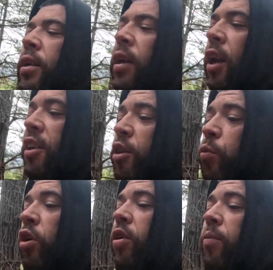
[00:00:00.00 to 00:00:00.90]
and I
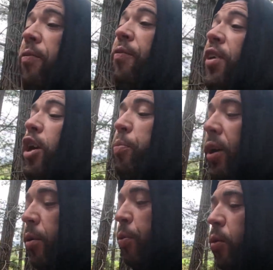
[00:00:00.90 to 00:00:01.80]
didn't want to fear
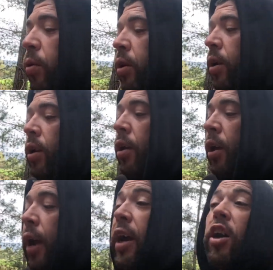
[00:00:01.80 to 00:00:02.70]
people,
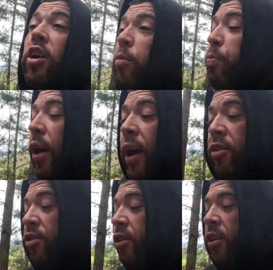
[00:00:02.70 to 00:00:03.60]
and I got
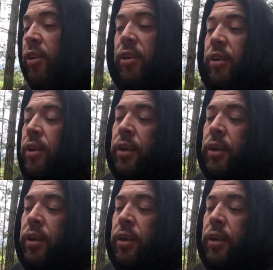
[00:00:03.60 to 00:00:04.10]
bashed, and,